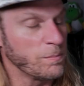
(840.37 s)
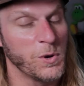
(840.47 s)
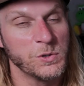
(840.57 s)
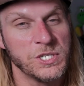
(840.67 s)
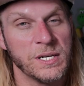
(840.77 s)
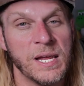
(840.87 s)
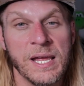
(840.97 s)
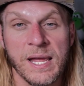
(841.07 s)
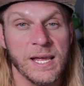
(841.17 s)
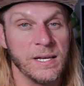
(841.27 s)
it in motion
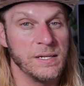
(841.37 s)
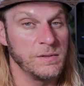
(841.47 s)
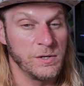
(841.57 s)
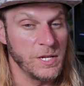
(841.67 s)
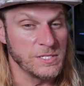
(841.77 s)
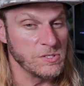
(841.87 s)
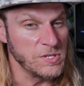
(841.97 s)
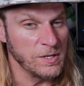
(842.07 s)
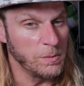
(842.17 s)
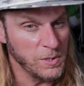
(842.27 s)
and it, there doesn't
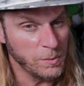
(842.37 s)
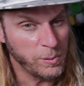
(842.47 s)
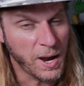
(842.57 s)
seem to be a